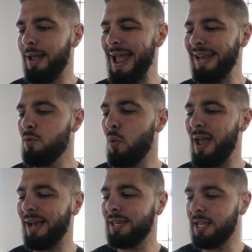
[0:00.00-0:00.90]
any way
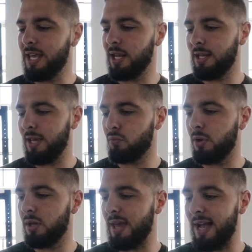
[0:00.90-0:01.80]
I can get
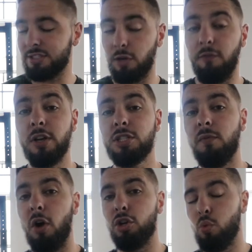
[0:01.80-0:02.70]
rid of that. So first
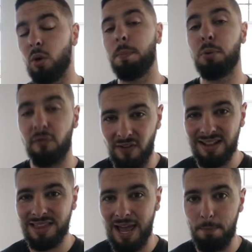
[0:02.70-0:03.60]
of all, you want to
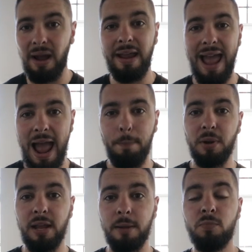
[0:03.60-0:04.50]
prevent that by
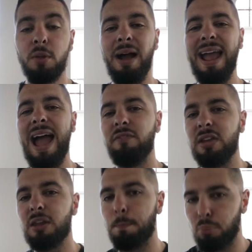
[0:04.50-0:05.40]
happening by
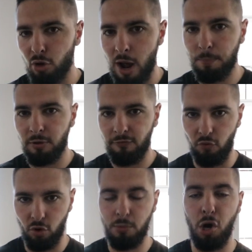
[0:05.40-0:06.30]
having the proper
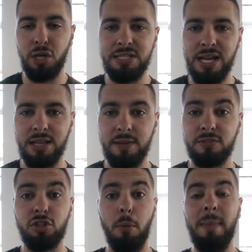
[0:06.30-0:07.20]
form on deadlifts.
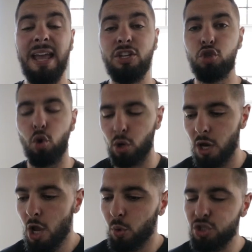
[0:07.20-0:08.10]
So make sure
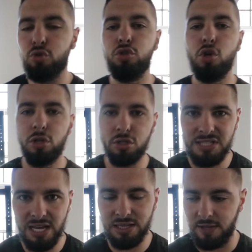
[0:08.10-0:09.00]
when you do your
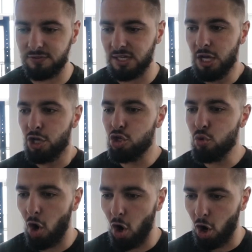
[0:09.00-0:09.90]
deadlifts,
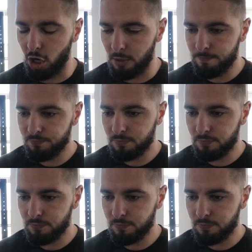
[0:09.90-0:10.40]
you are